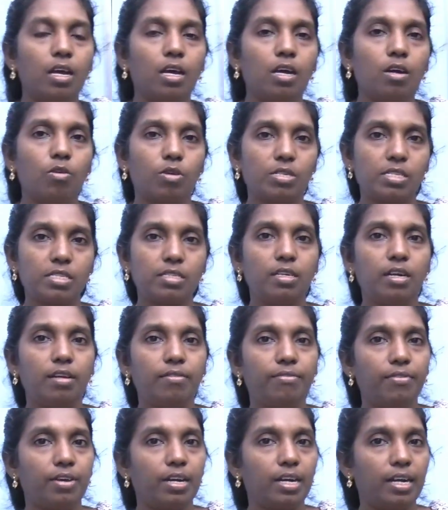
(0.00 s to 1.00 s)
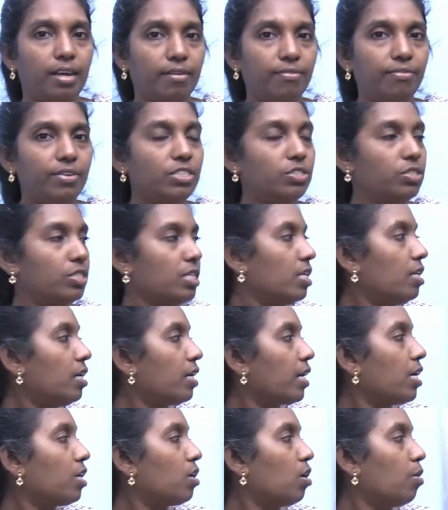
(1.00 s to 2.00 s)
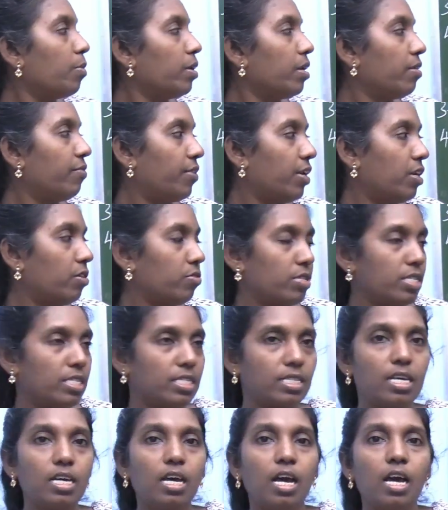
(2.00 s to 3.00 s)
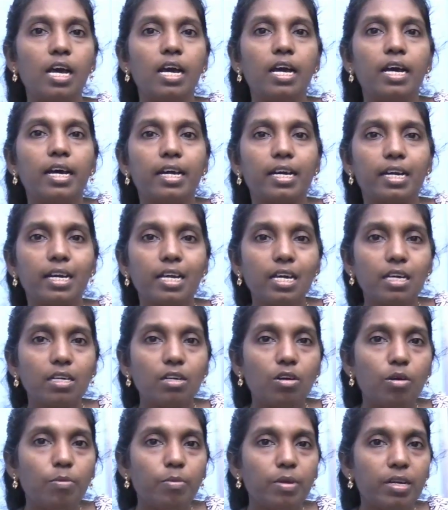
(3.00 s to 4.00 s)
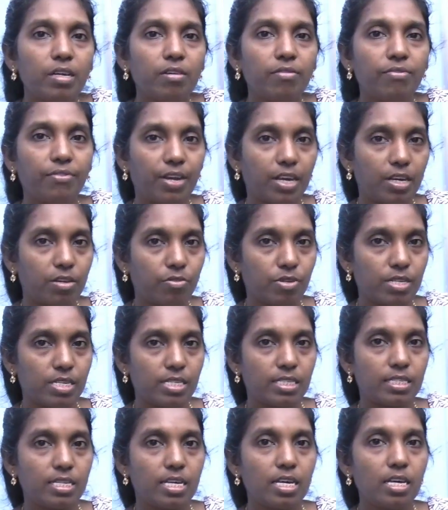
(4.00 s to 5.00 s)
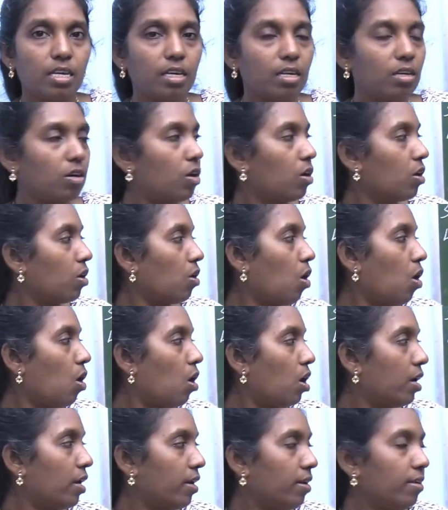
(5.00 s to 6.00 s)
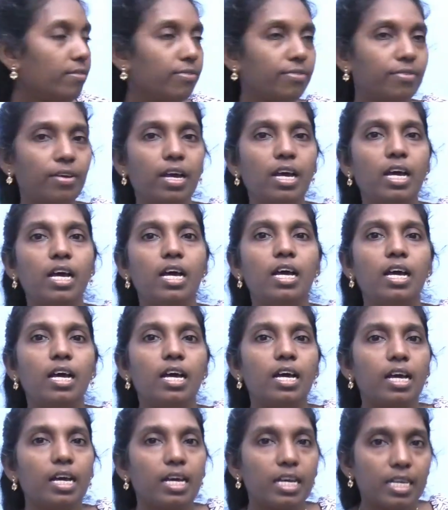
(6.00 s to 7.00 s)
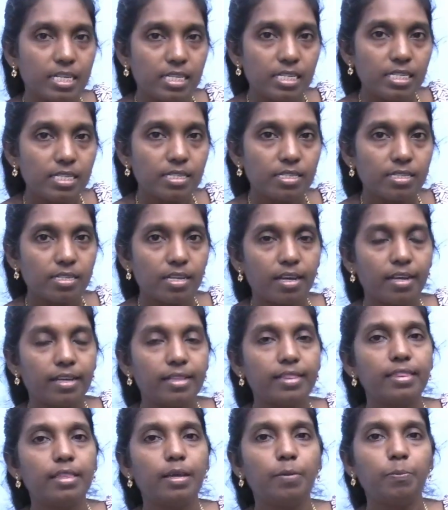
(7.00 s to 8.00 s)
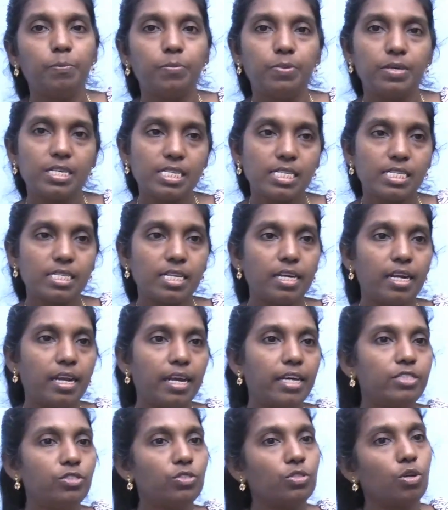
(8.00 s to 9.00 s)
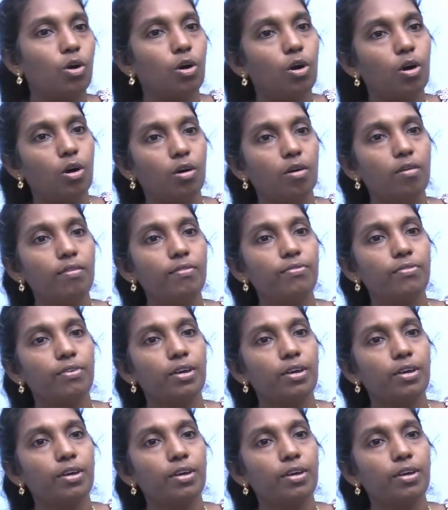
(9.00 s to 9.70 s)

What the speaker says: What's the definition? Recombinant frequency. Recombinant frequency or RF is the percentage of